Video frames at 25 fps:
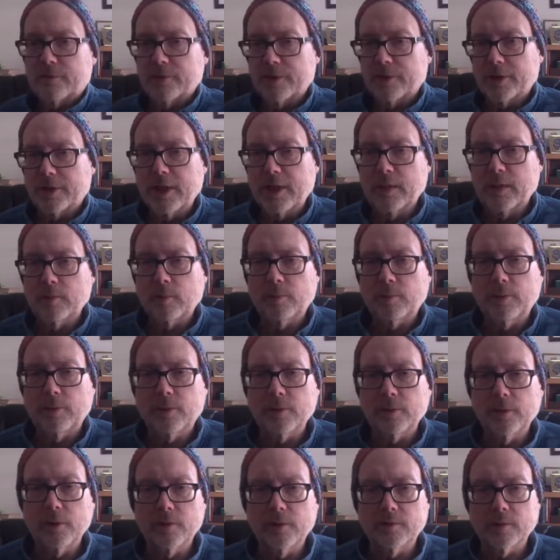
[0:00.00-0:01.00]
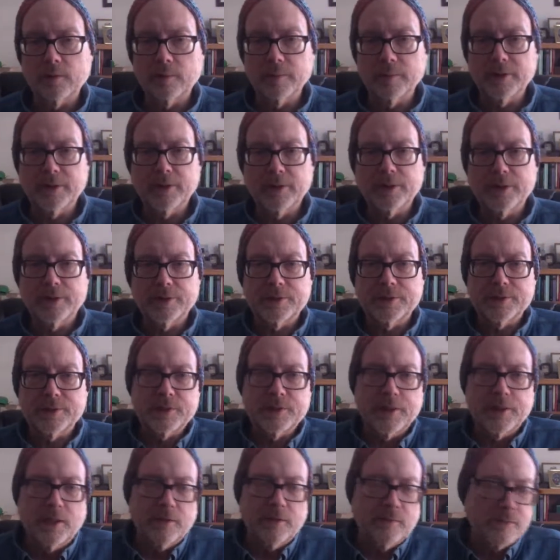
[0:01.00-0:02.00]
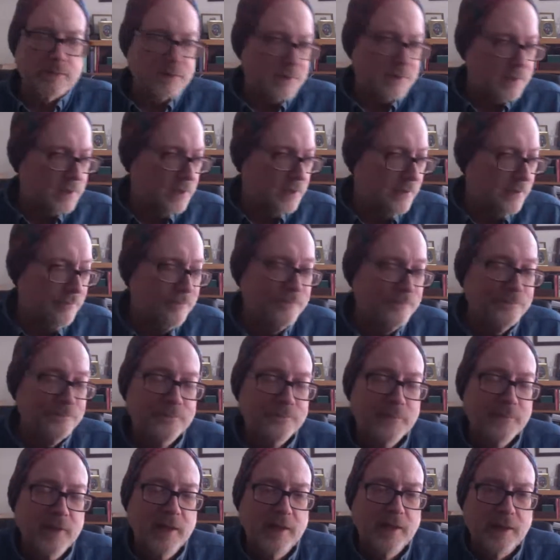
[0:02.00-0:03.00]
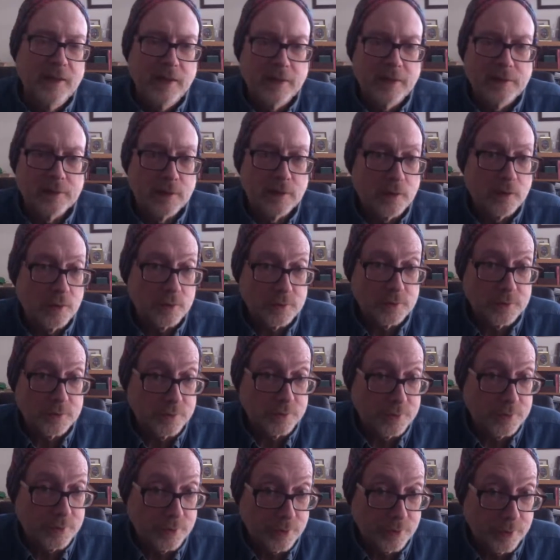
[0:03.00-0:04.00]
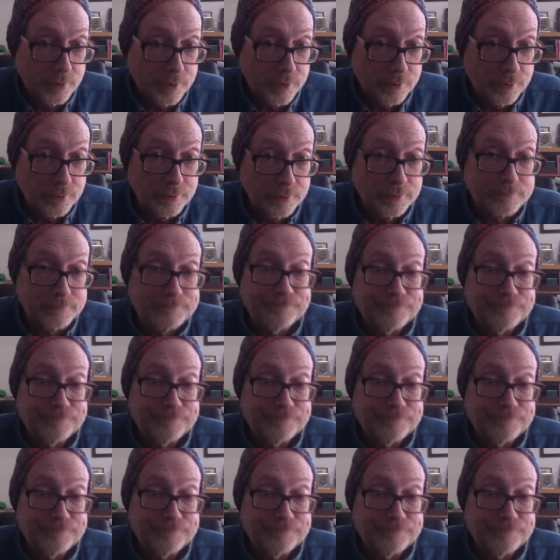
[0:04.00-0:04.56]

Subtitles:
the cable pullover because that was a long tutorial.